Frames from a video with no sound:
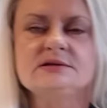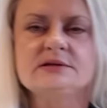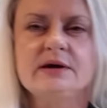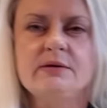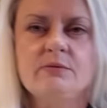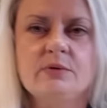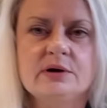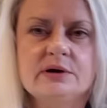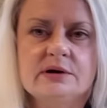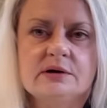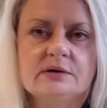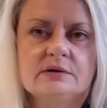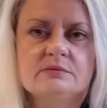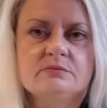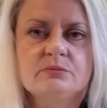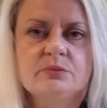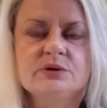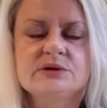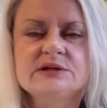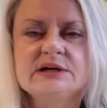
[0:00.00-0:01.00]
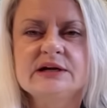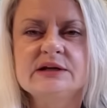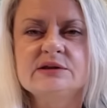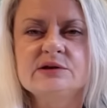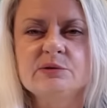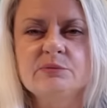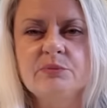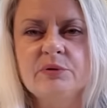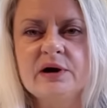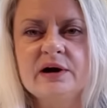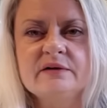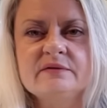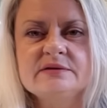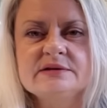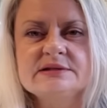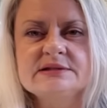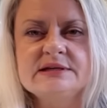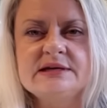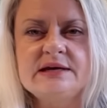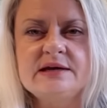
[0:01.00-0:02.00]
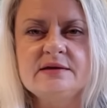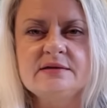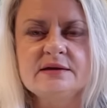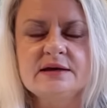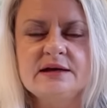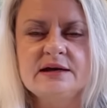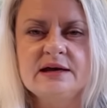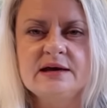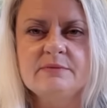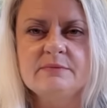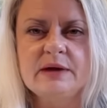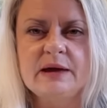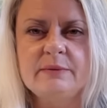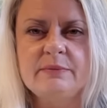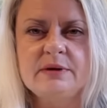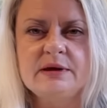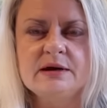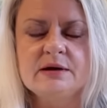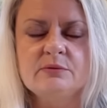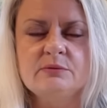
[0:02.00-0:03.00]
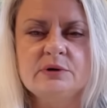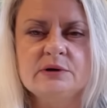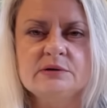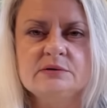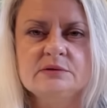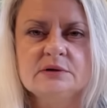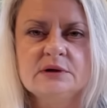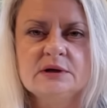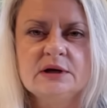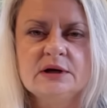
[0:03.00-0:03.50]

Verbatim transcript: They want to protect their privacy, thinking maybe it would